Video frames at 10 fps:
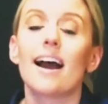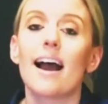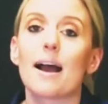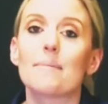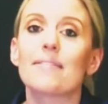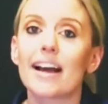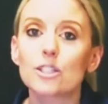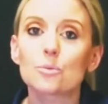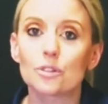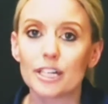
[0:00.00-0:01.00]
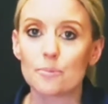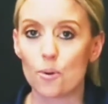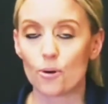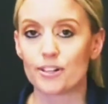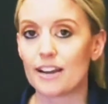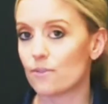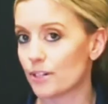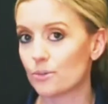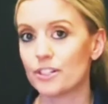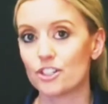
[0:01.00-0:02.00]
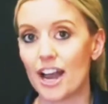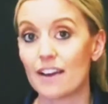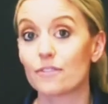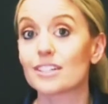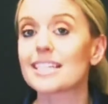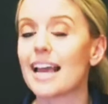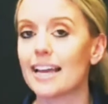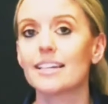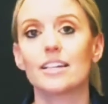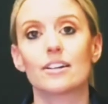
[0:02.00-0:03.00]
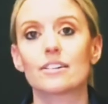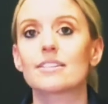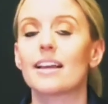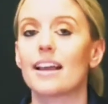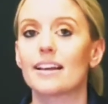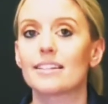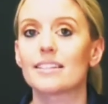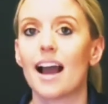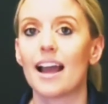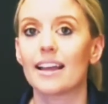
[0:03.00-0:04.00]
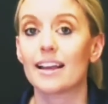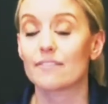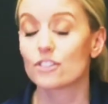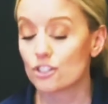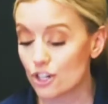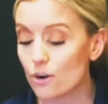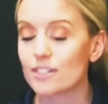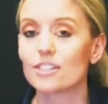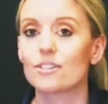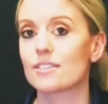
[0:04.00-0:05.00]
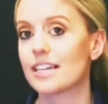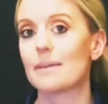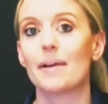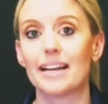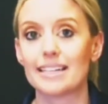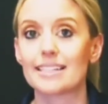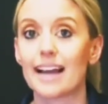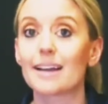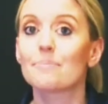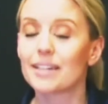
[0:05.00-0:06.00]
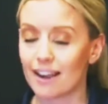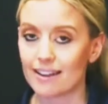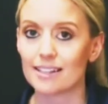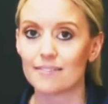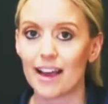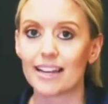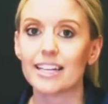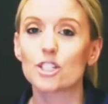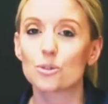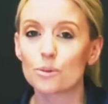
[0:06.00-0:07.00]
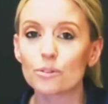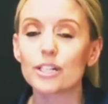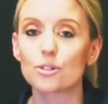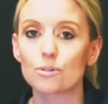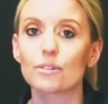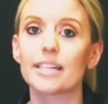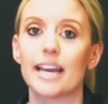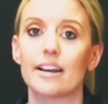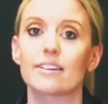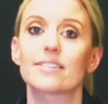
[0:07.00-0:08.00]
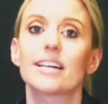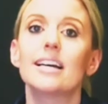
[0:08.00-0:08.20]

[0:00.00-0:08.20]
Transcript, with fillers: Um, and that's really important. I've worked with Chad for 10 years and I have chosen to stay by his side because of that. He truly, truly cares.